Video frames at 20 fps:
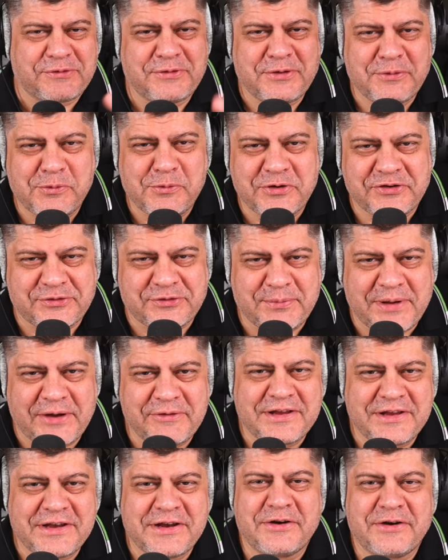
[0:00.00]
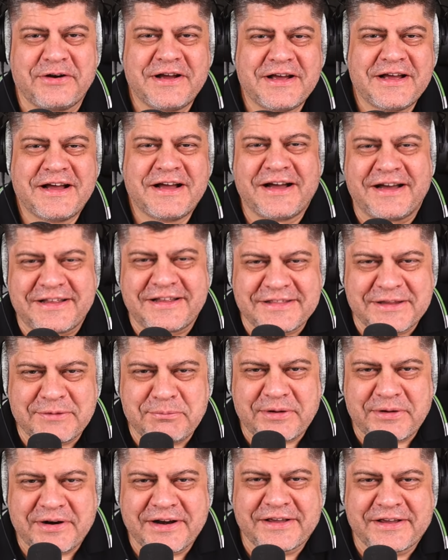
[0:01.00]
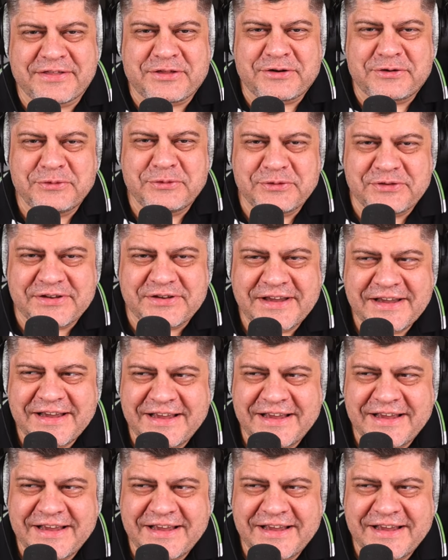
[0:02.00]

of you watched my video on the breakthroughs